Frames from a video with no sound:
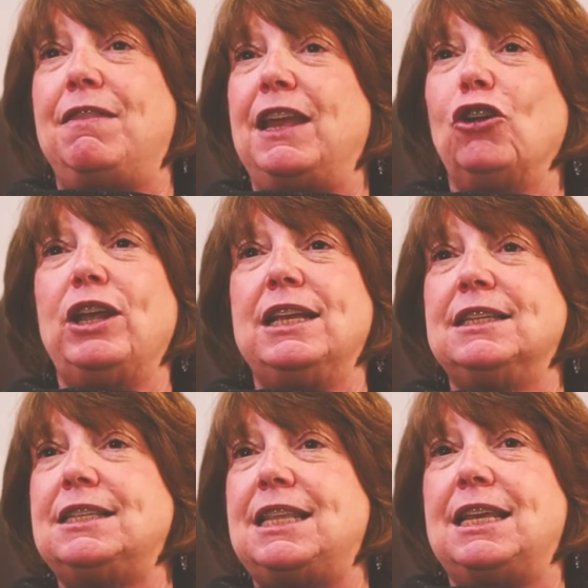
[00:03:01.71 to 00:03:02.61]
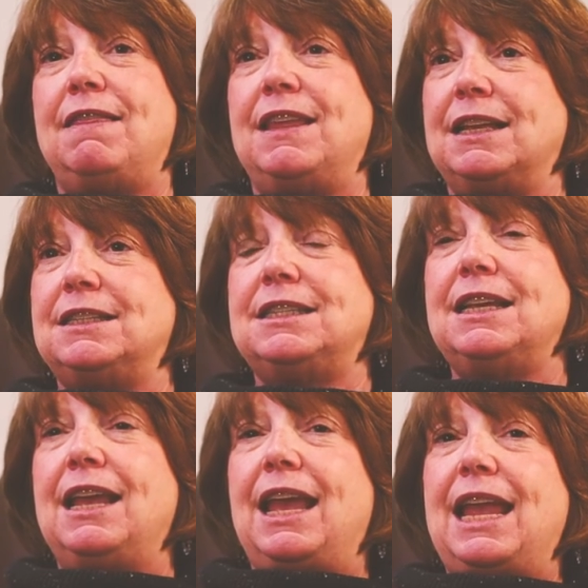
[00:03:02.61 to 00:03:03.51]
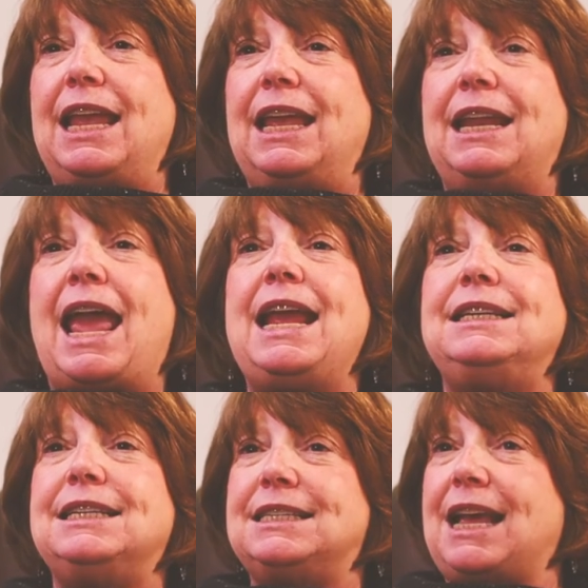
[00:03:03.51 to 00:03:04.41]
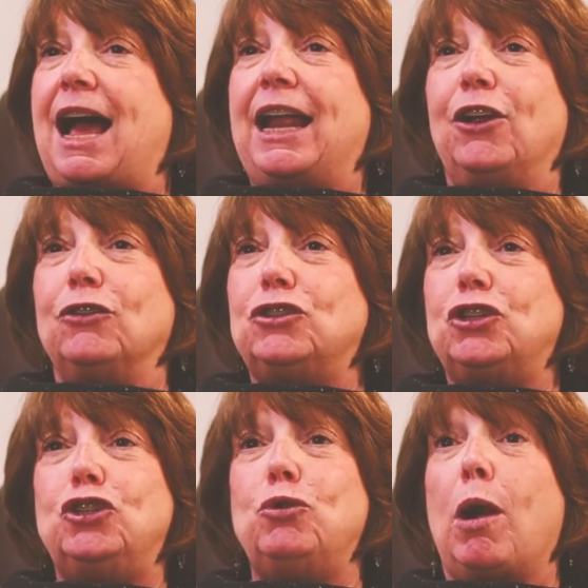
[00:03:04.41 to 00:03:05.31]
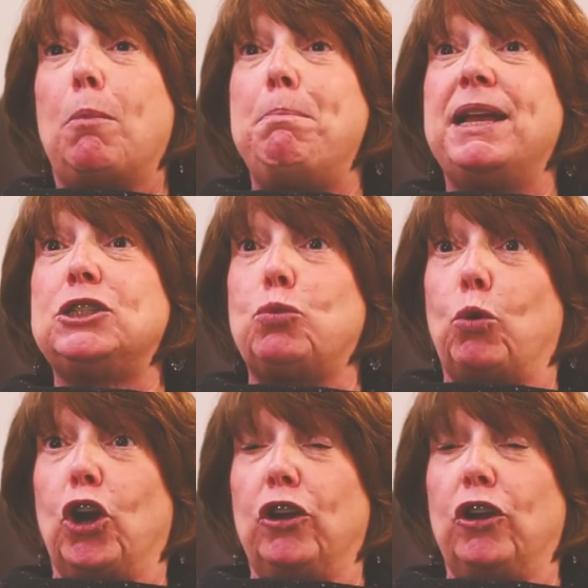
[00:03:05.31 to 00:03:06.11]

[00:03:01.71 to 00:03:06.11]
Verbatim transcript: there is then this innate desire to do our best work.